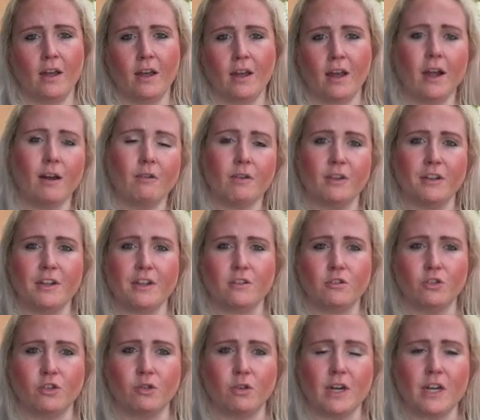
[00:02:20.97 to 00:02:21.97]
I really
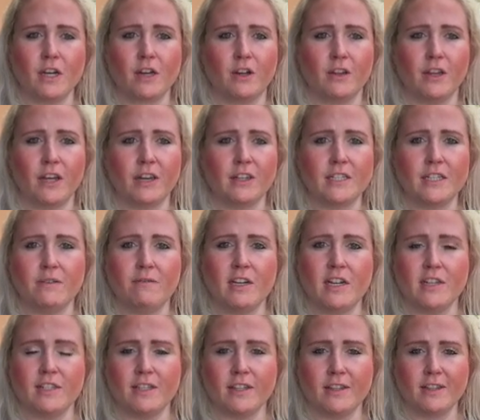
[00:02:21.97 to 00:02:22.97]
enjoyed all the
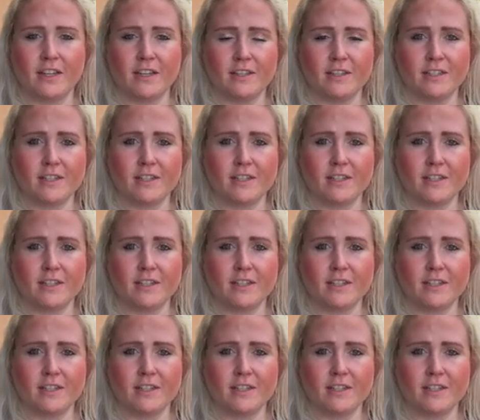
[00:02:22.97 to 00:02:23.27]
activities and things